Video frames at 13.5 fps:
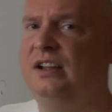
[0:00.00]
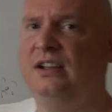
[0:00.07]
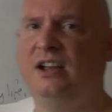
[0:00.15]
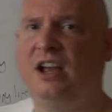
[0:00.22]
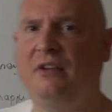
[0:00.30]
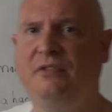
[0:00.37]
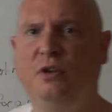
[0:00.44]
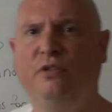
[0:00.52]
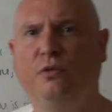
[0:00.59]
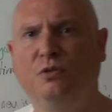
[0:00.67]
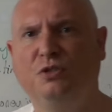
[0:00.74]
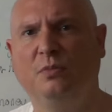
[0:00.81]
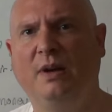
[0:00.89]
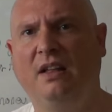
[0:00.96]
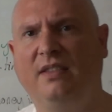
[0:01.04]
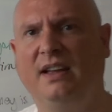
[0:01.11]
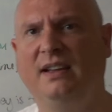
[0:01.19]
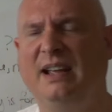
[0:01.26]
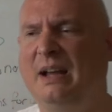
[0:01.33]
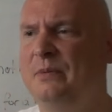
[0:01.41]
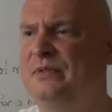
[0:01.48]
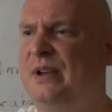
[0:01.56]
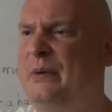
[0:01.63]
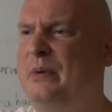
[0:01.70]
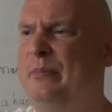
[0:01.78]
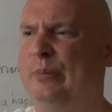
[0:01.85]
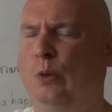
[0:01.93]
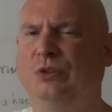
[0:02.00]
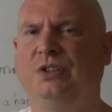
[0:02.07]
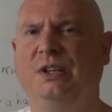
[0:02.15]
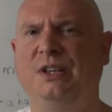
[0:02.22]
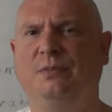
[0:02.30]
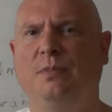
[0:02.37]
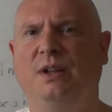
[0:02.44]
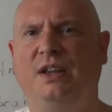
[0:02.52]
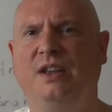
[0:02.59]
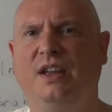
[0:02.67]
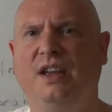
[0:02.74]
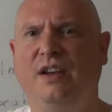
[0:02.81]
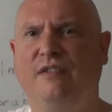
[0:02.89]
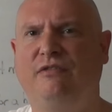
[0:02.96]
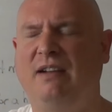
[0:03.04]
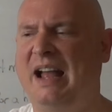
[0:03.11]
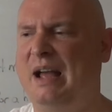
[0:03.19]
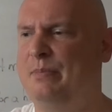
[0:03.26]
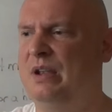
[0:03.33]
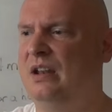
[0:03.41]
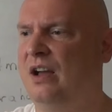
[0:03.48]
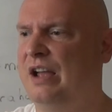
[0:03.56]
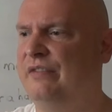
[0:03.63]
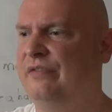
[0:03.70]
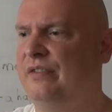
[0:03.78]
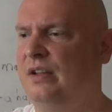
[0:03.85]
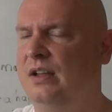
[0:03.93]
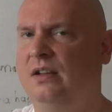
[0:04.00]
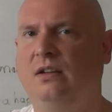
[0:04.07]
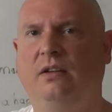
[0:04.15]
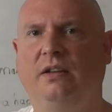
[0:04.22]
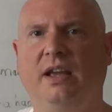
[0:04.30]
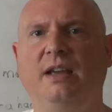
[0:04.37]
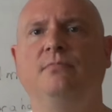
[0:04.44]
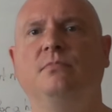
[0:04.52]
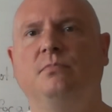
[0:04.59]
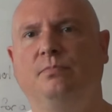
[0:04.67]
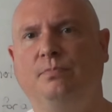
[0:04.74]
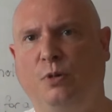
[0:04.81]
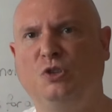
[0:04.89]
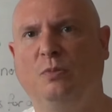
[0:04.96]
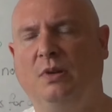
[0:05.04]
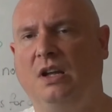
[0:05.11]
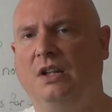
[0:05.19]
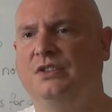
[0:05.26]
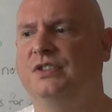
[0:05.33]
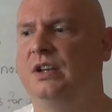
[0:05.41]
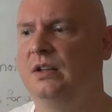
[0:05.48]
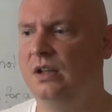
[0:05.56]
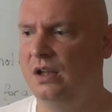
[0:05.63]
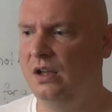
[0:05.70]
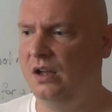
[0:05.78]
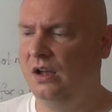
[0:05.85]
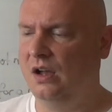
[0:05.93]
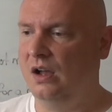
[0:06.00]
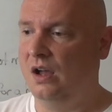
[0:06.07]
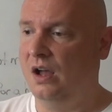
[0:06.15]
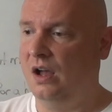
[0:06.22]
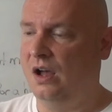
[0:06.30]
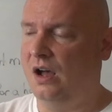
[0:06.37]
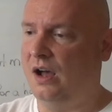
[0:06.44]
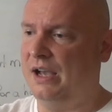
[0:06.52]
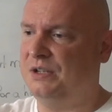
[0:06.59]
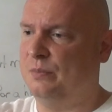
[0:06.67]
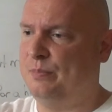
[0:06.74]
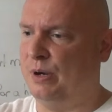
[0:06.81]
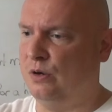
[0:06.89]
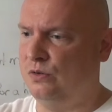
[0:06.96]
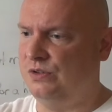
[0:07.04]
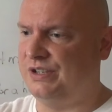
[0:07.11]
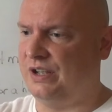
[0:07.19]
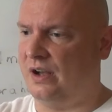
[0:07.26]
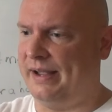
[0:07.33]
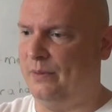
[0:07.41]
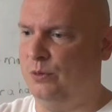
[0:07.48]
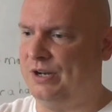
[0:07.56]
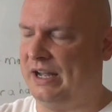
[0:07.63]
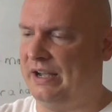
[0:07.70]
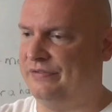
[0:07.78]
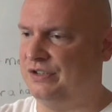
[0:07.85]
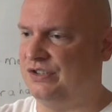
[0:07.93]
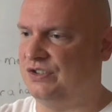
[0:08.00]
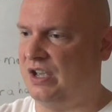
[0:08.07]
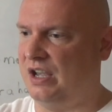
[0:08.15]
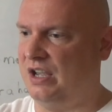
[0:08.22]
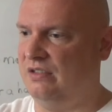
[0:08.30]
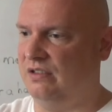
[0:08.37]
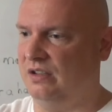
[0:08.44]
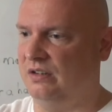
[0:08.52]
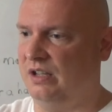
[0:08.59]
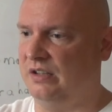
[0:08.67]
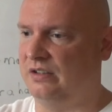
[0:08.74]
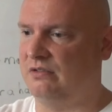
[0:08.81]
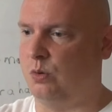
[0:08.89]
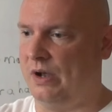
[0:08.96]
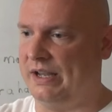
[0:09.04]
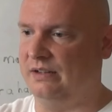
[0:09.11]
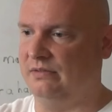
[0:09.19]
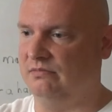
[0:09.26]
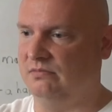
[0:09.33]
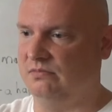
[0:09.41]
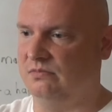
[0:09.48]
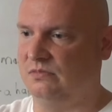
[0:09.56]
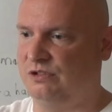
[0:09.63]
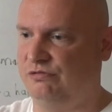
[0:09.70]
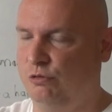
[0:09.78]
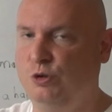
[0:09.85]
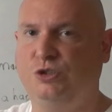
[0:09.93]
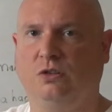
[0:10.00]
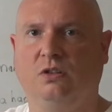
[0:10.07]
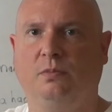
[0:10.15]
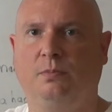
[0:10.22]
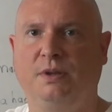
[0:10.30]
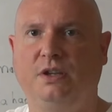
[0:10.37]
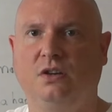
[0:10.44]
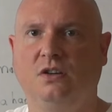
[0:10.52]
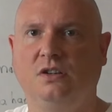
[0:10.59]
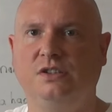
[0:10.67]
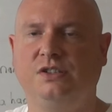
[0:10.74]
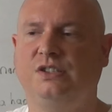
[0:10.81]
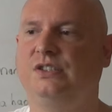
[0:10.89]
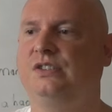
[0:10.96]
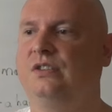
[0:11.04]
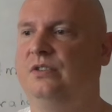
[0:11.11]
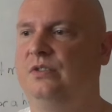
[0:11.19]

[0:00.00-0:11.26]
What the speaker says: Have you thought about that? How important is money for a happy life? Okay, possible answer. I suppose I would have to say that it's quite crucial, because